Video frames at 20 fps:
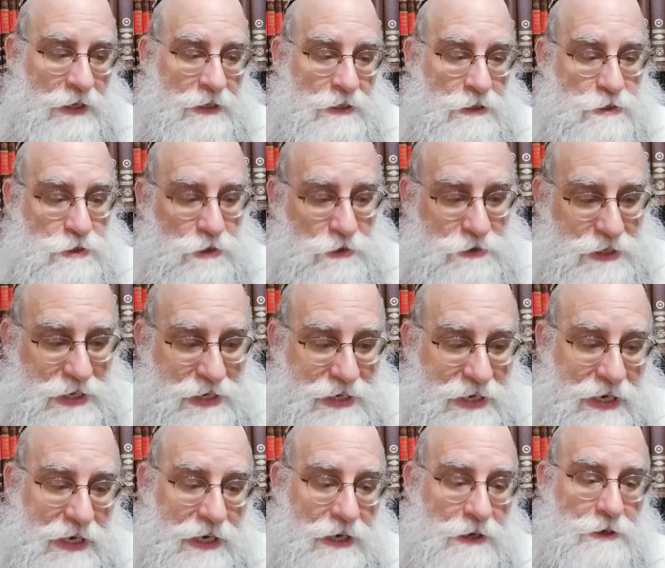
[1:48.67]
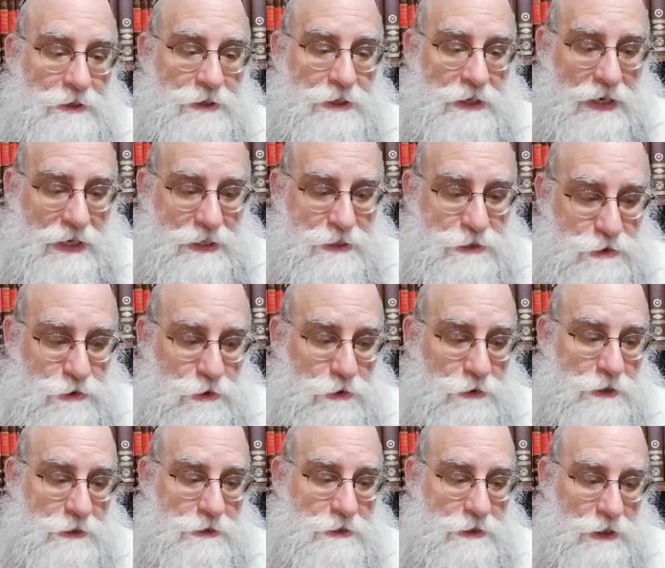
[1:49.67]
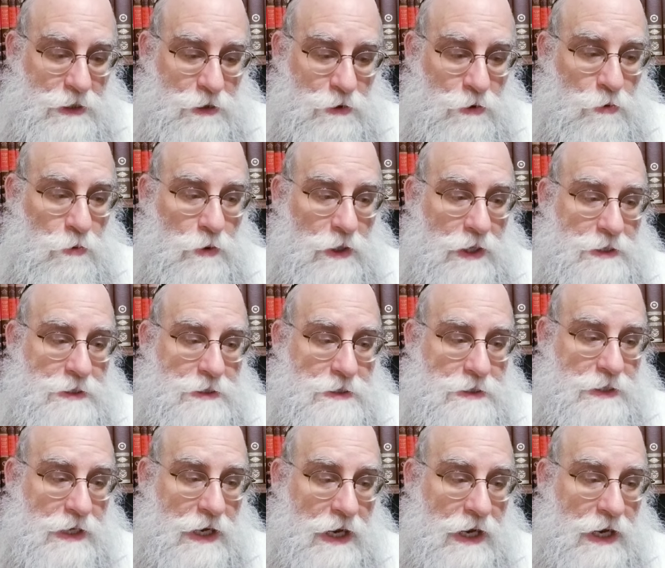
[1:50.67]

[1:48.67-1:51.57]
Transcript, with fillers: So they had a student who was a